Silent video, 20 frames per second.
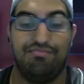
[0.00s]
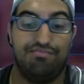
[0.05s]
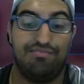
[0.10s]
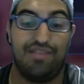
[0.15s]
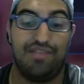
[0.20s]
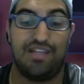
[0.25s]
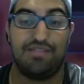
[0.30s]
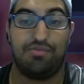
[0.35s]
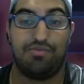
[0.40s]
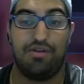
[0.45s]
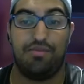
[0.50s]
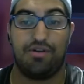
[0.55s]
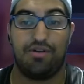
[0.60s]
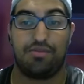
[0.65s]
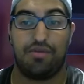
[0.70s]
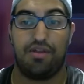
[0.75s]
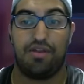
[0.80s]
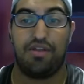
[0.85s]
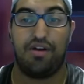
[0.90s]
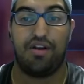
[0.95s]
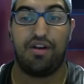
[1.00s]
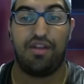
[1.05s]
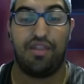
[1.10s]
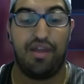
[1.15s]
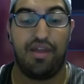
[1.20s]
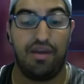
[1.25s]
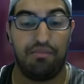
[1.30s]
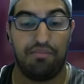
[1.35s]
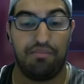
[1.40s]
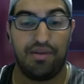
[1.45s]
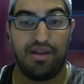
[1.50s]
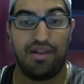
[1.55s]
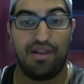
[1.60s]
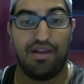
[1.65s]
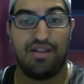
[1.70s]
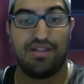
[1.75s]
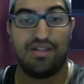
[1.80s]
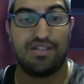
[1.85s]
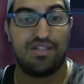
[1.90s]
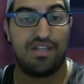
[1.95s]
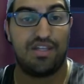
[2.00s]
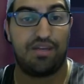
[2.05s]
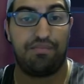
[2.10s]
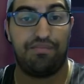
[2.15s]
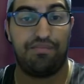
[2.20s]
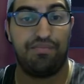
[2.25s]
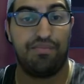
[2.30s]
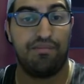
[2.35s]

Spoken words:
That's pretty much my thought on that, but I like this team.